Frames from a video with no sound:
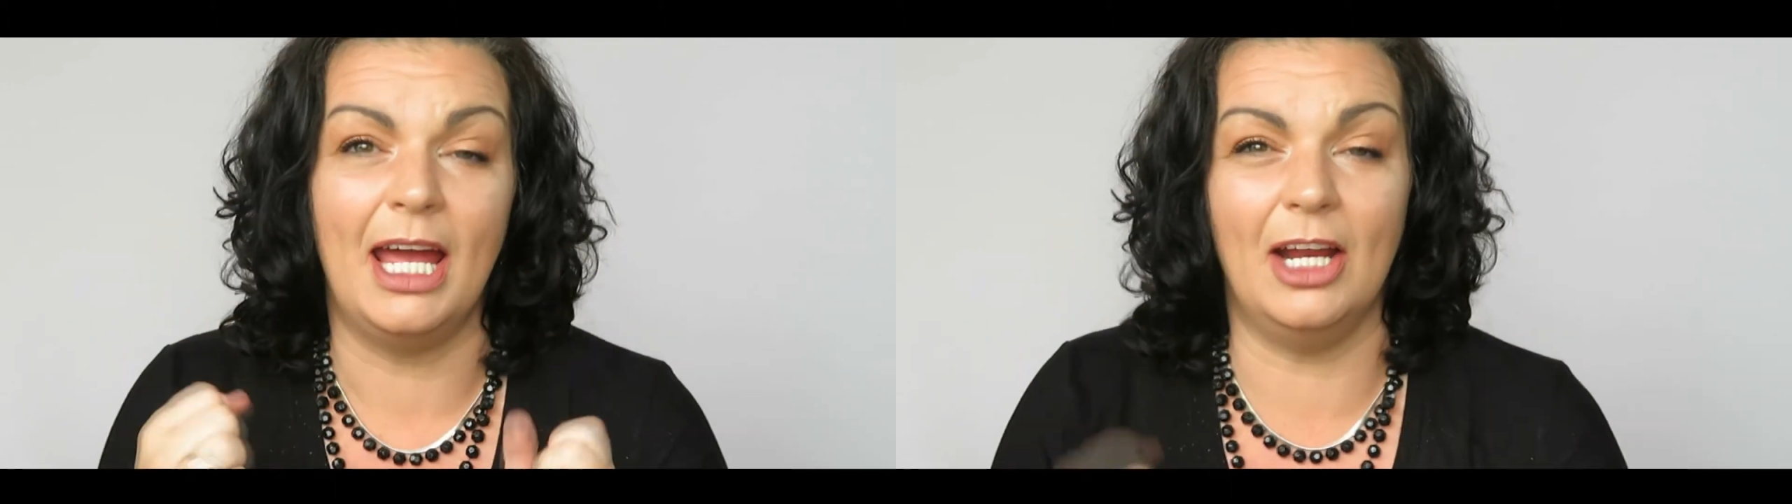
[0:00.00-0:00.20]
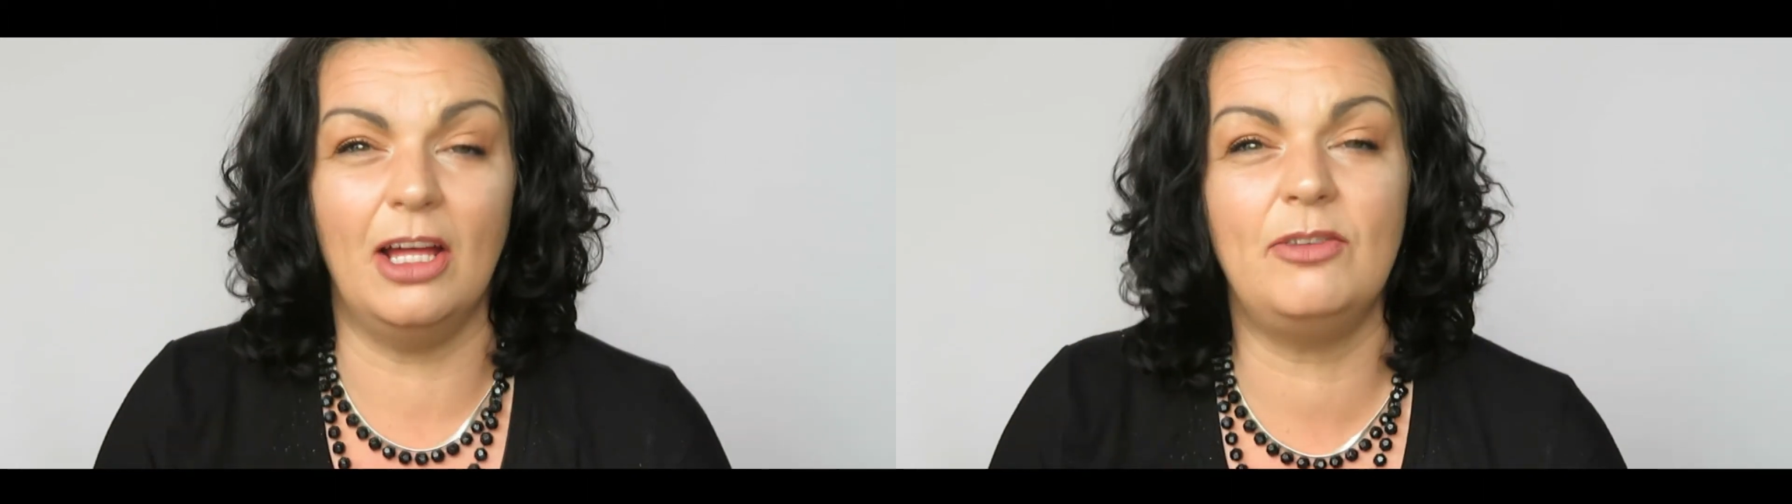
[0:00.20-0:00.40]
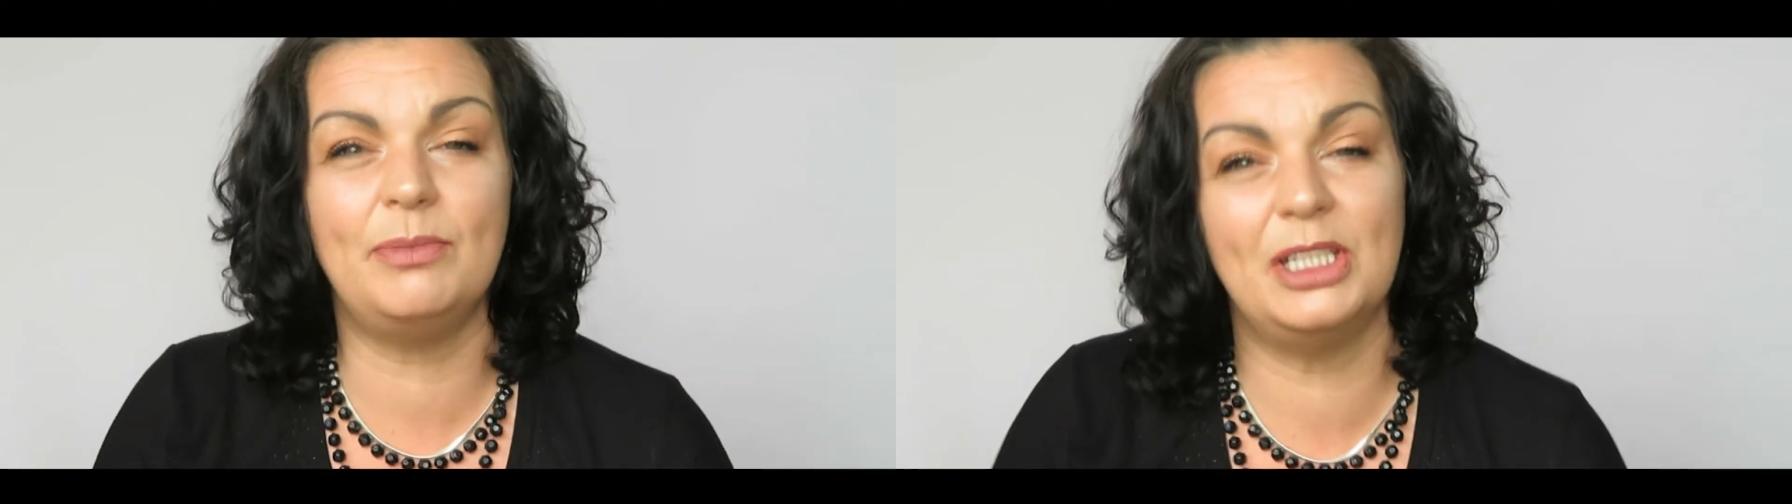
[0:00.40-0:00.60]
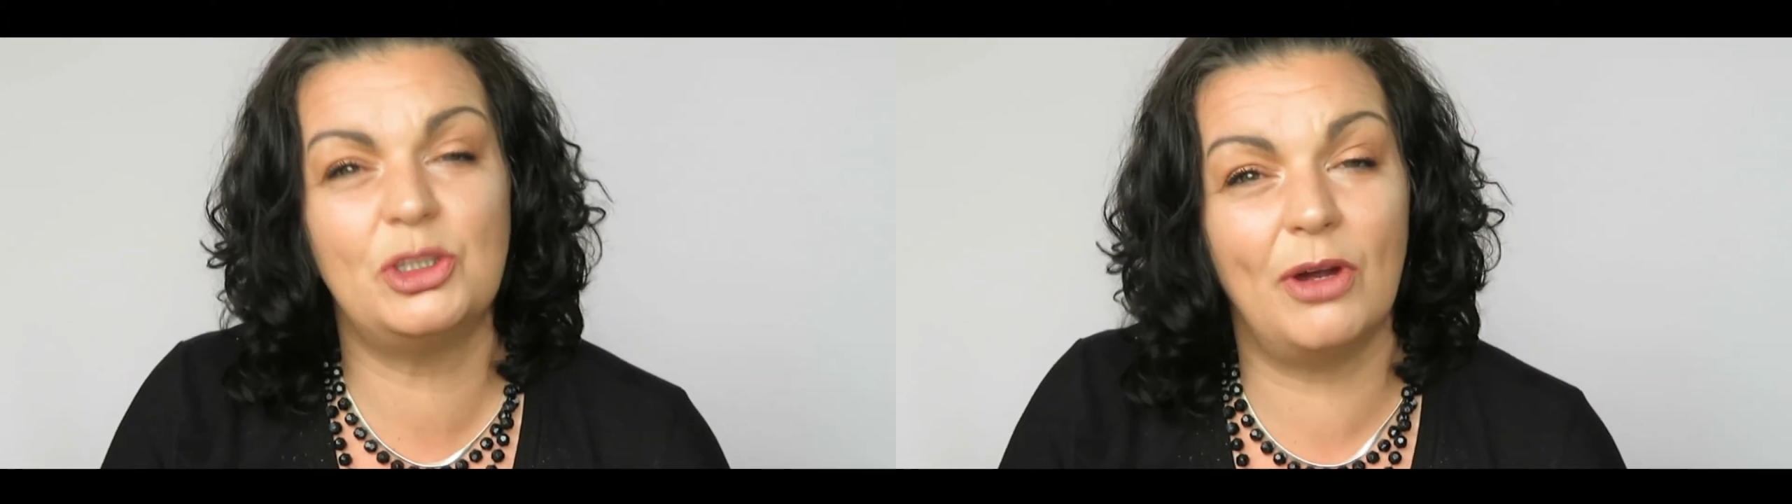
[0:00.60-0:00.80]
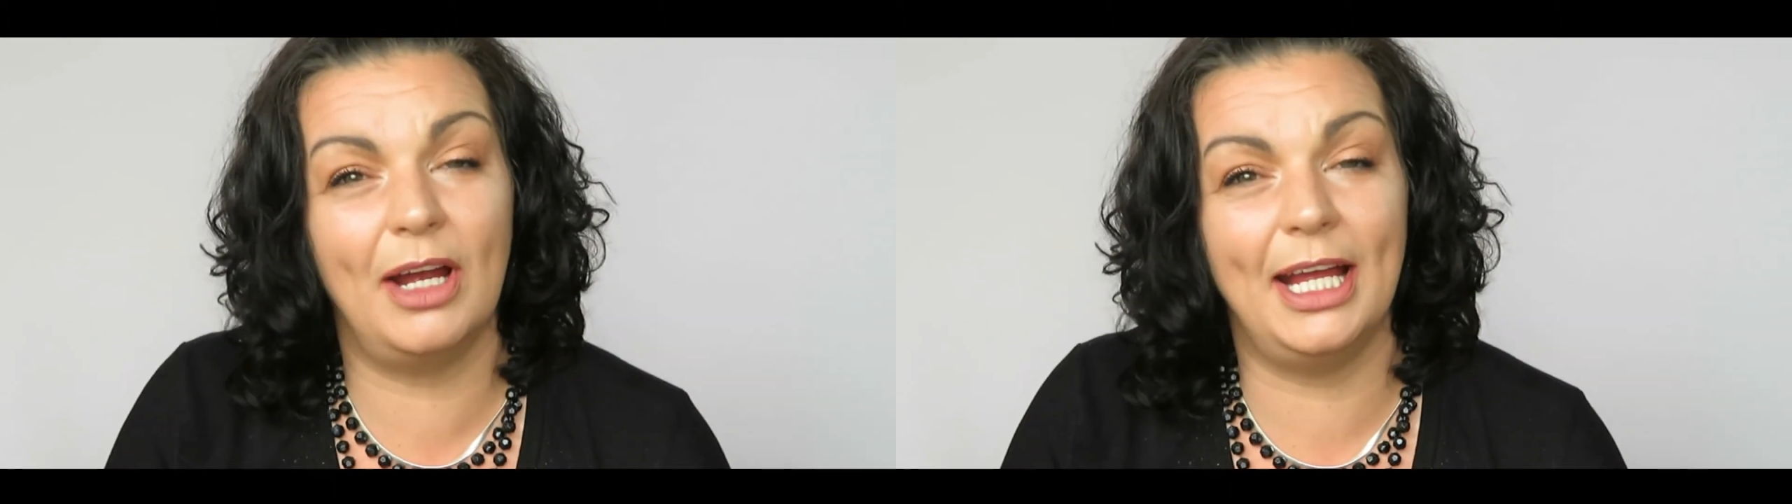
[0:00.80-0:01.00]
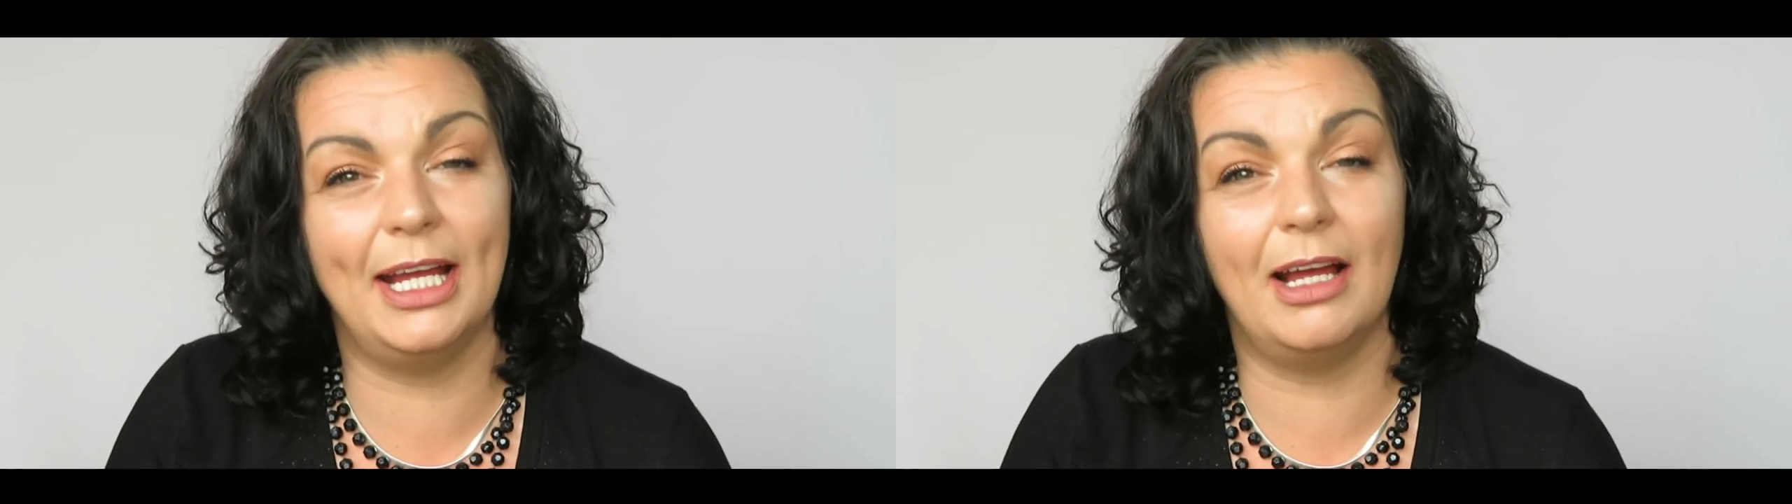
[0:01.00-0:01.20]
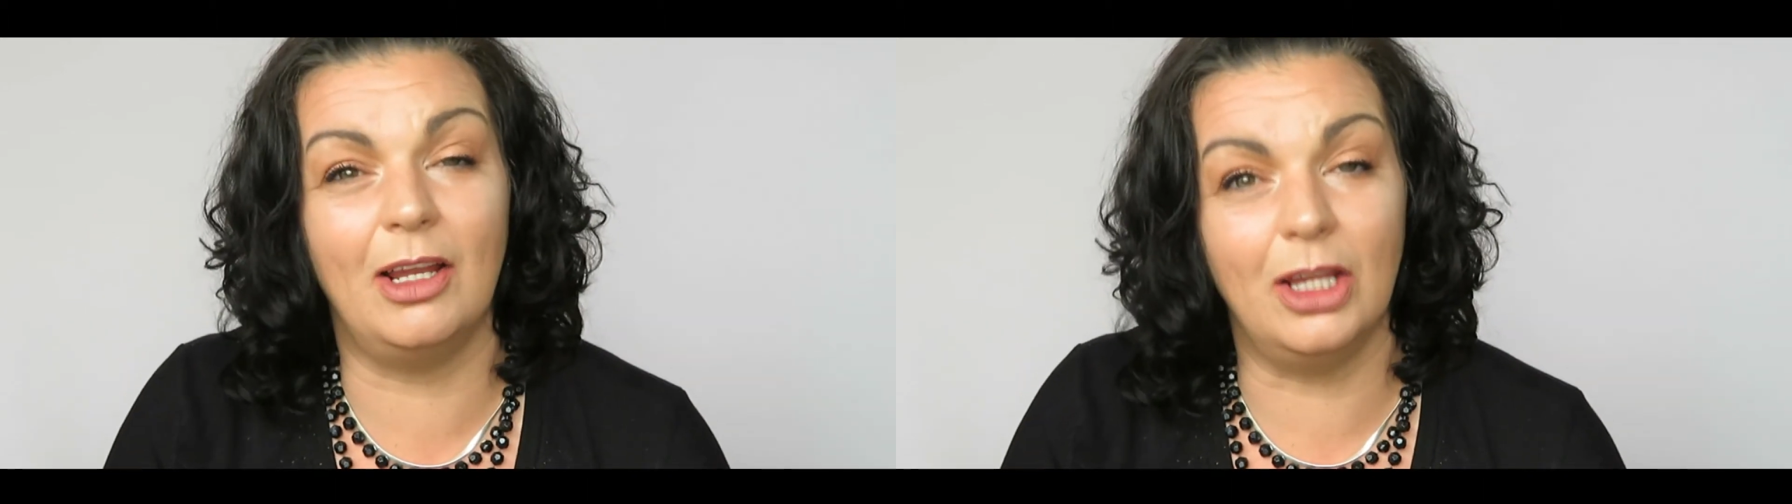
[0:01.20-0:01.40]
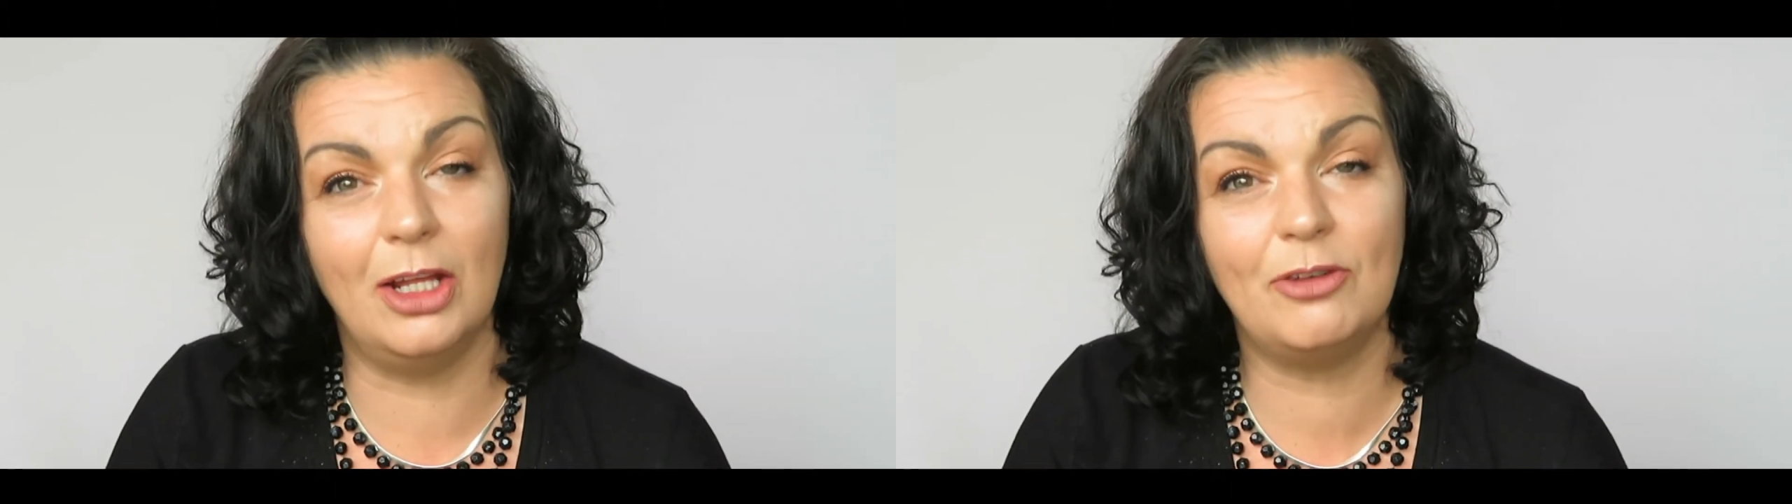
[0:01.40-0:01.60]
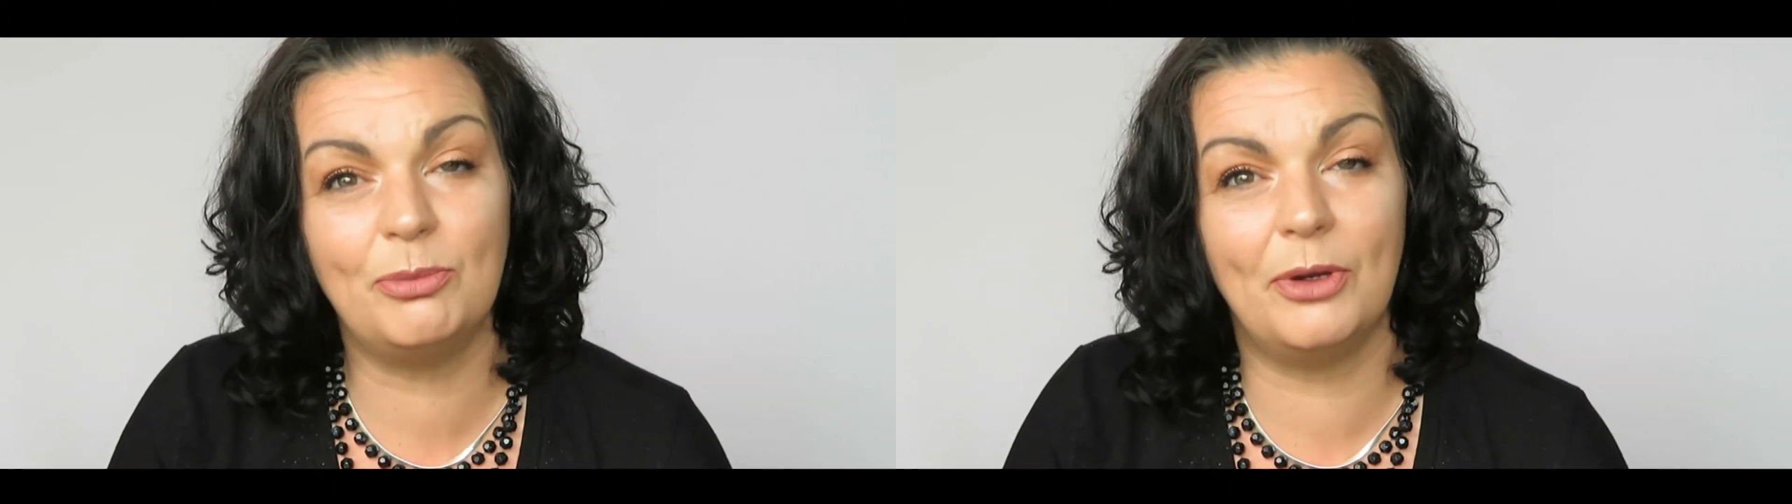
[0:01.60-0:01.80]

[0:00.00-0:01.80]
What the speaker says: and I've been trying a lot of